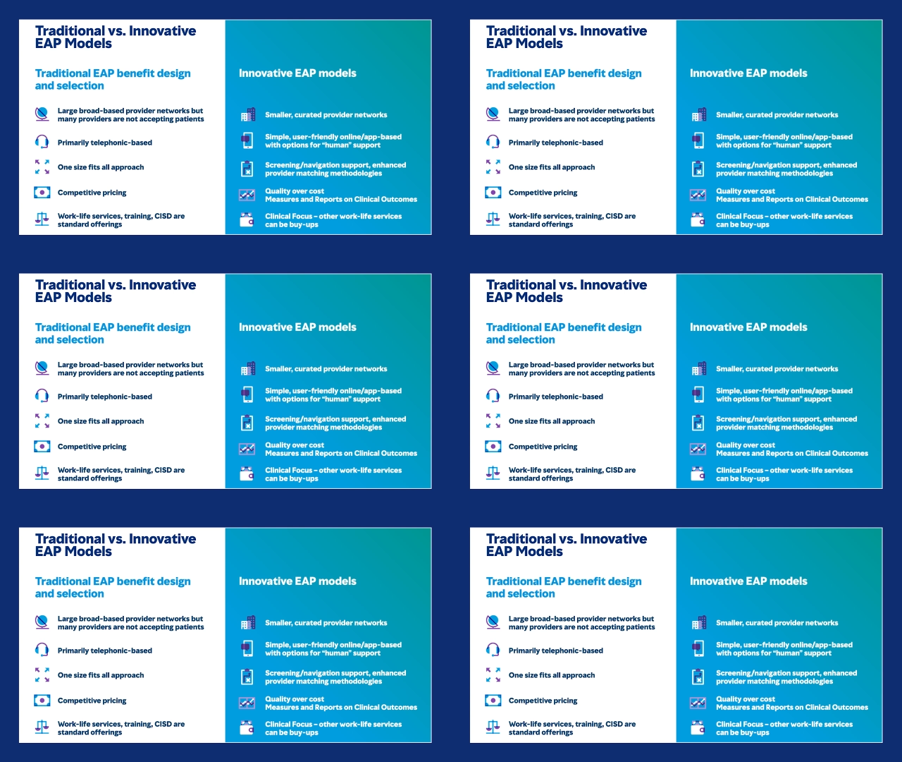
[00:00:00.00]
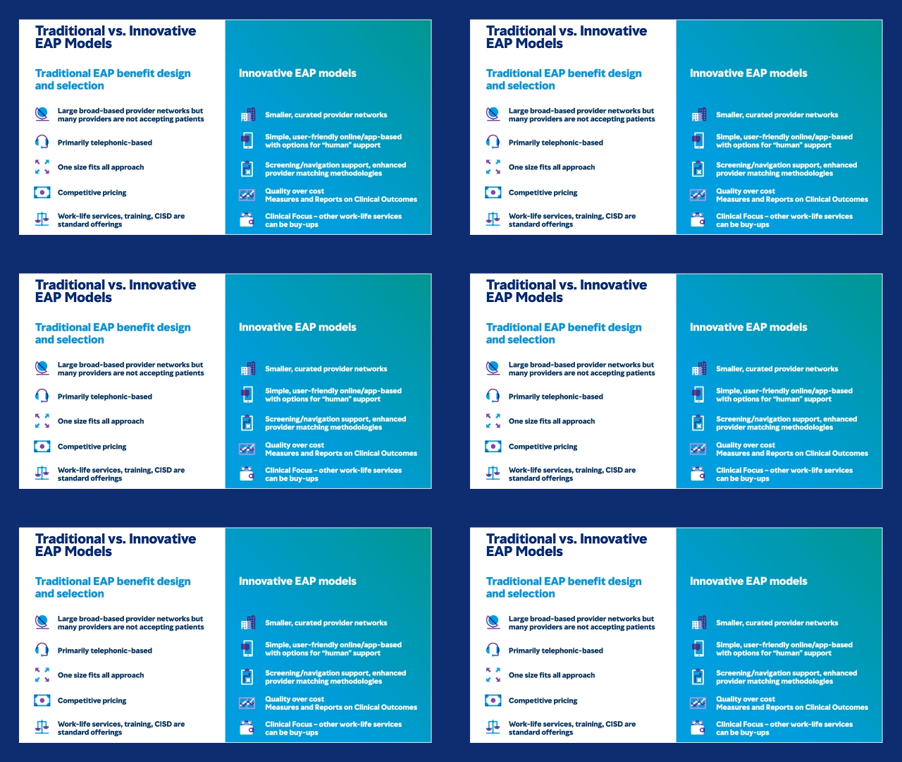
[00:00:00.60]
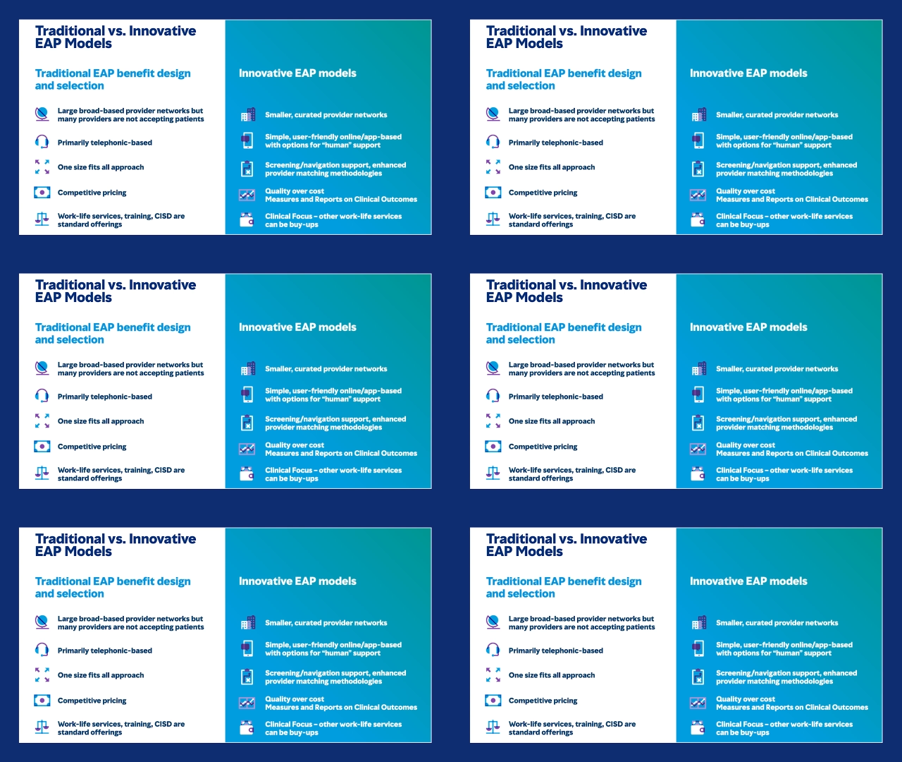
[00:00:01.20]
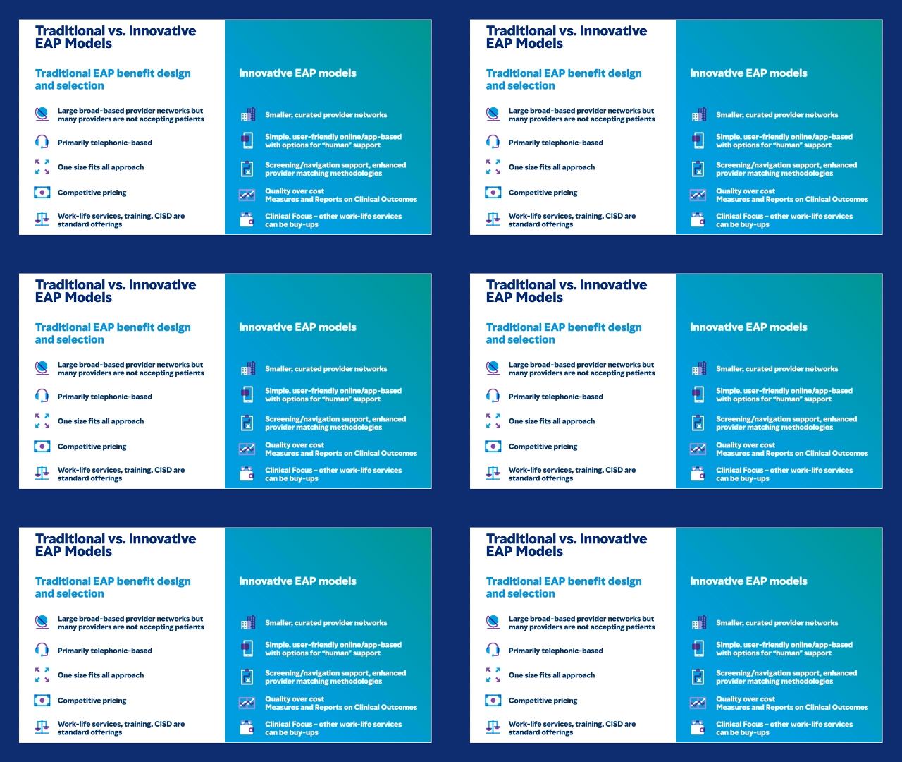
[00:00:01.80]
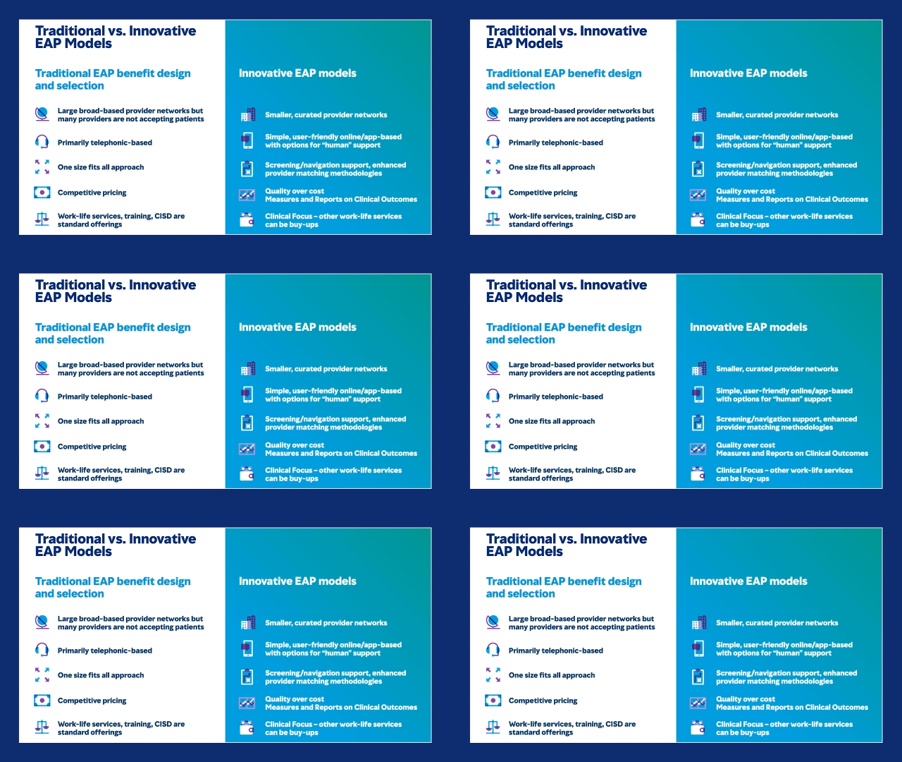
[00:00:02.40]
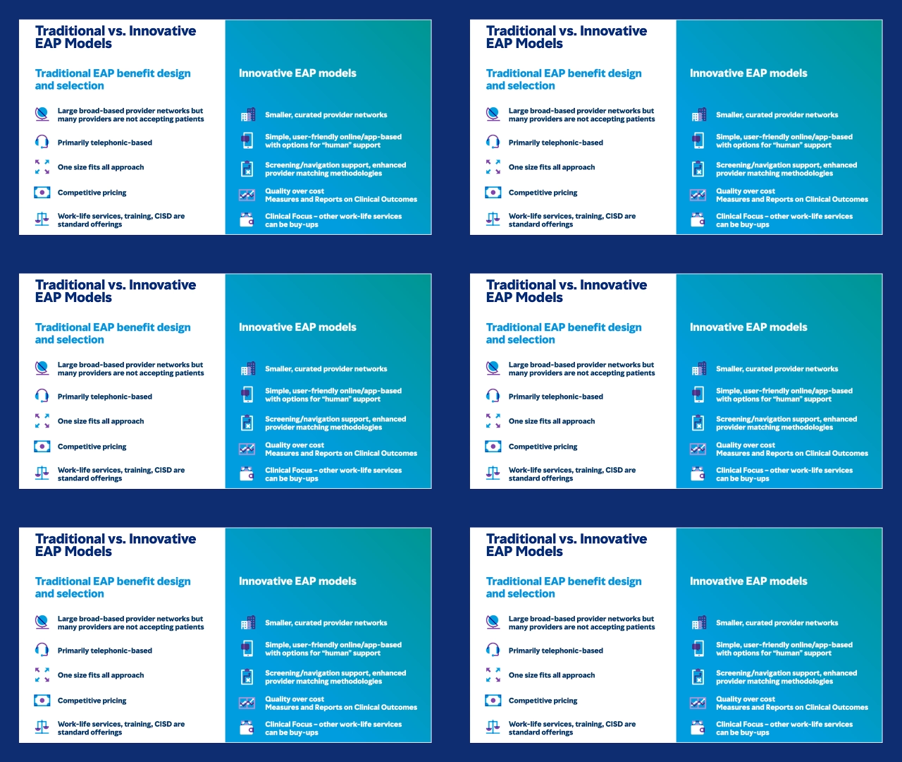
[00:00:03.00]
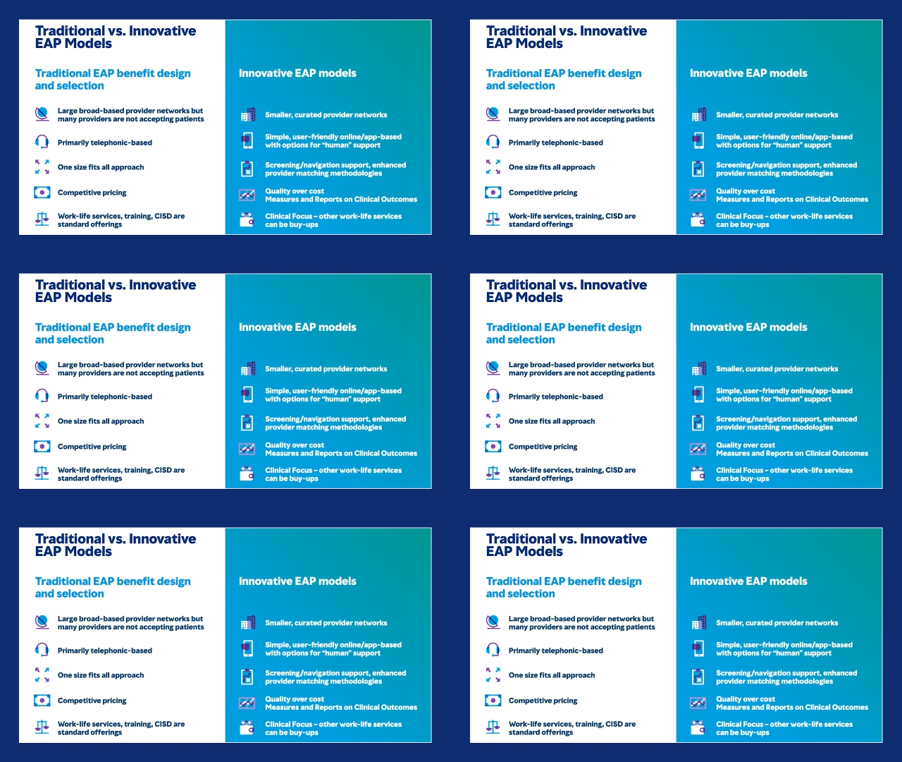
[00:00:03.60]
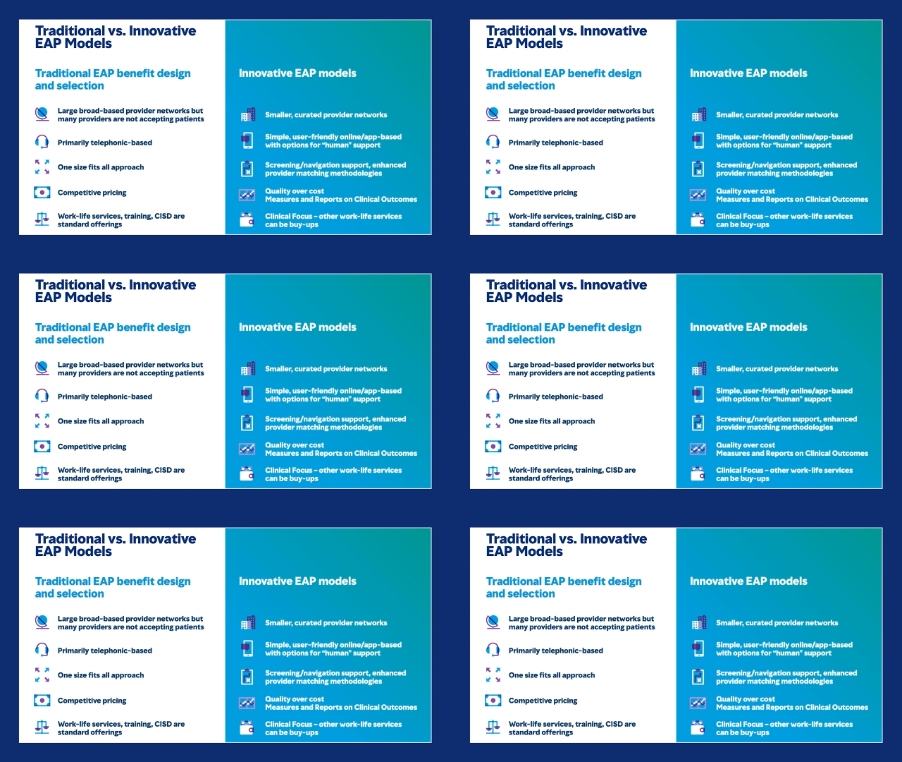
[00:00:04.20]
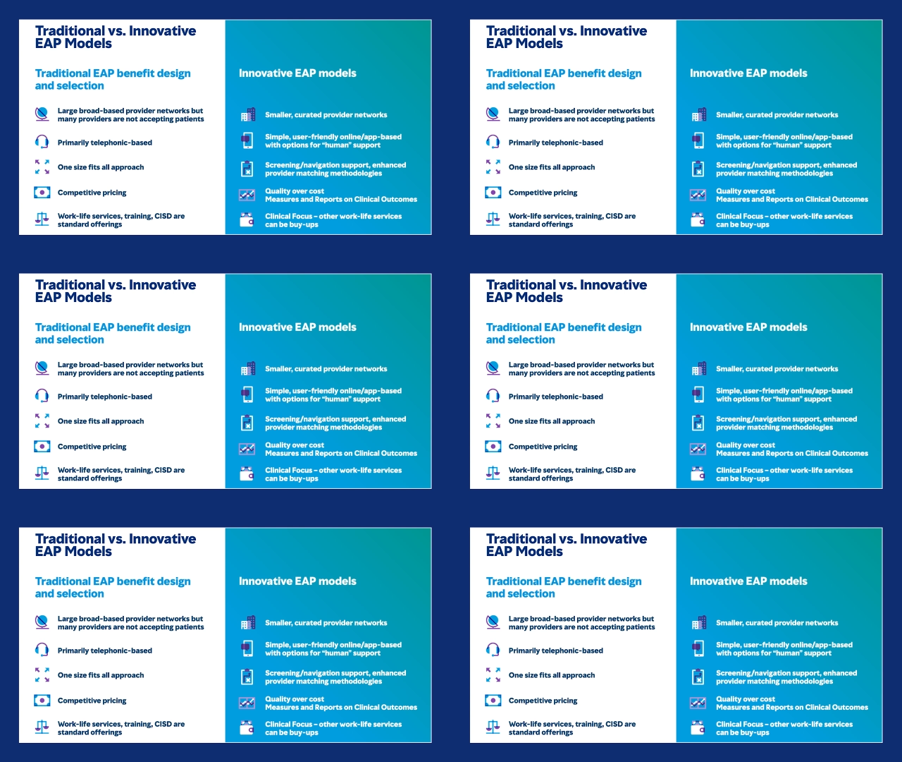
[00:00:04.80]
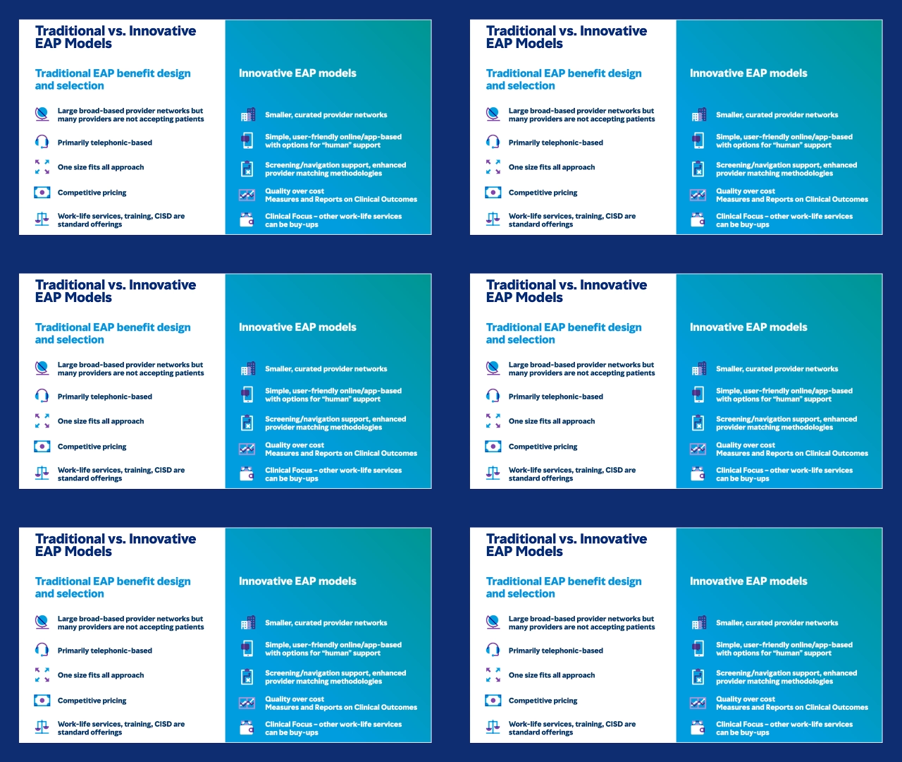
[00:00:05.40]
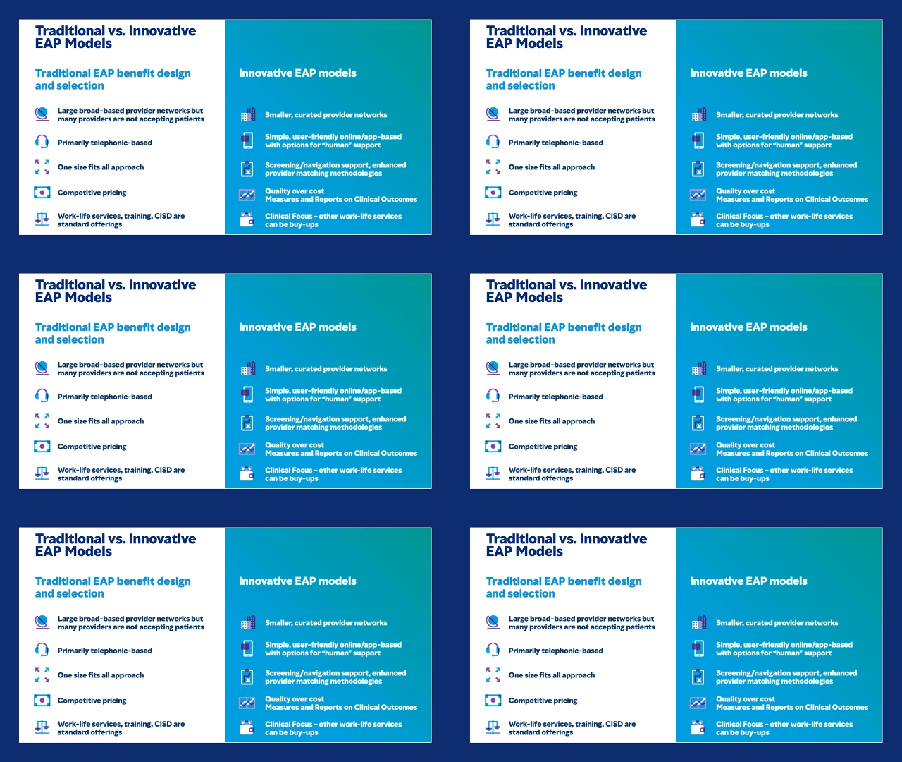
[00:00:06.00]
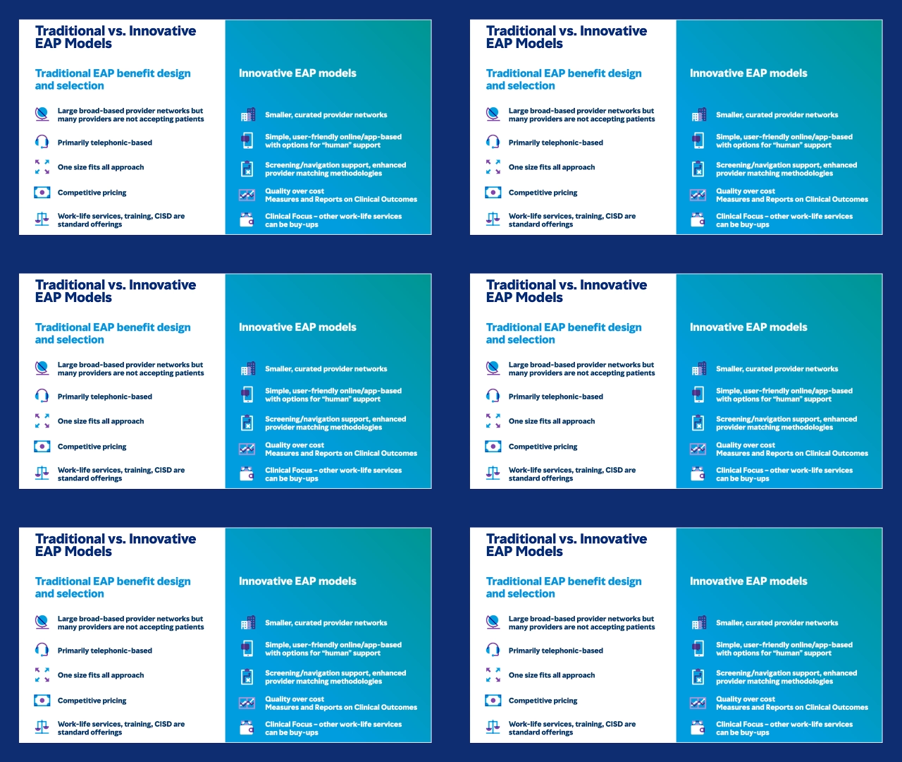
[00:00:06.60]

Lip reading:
(no speaker visible)